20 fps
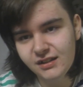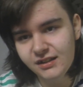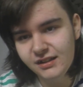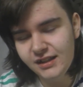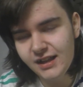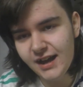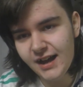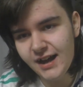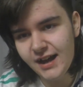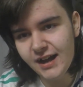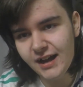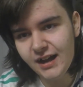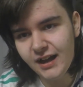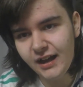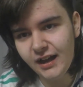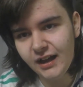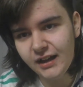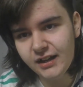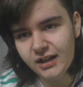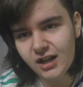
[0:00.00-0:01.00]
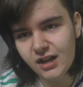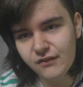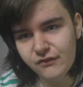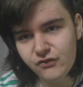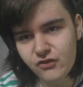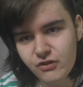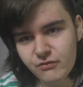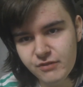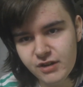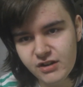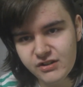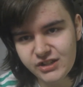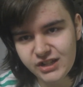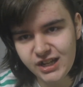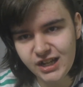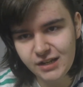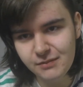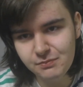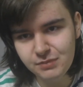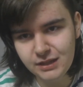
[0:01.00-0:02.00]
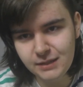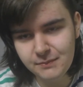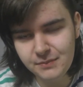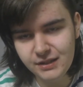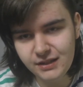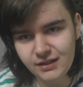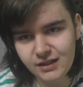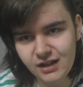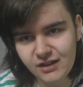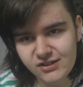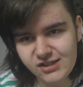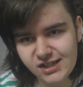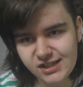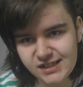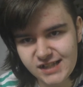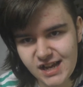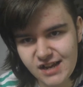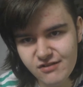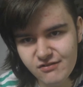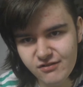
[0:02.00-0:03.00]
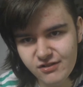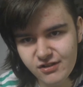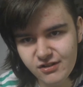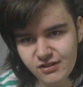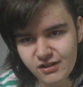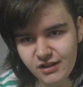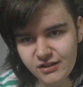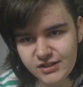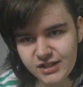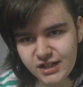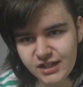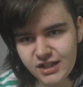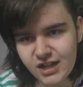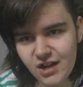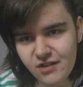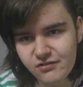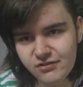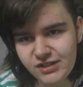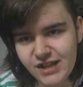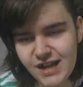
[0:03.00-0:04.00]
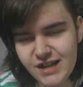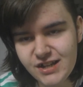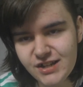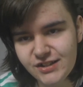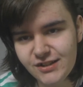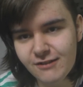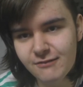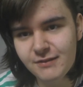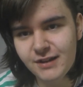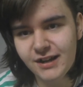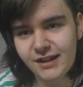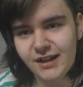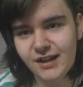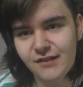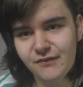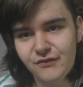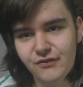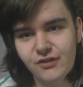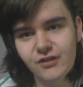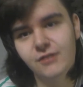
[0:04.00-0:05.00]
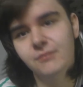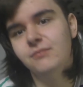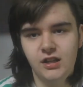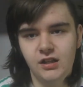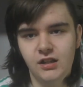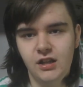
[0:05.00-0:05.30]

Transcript: Yeah, I cut fruit when I was a kid, Blimpy. I was like 9 or 10 years old when I cut fruit.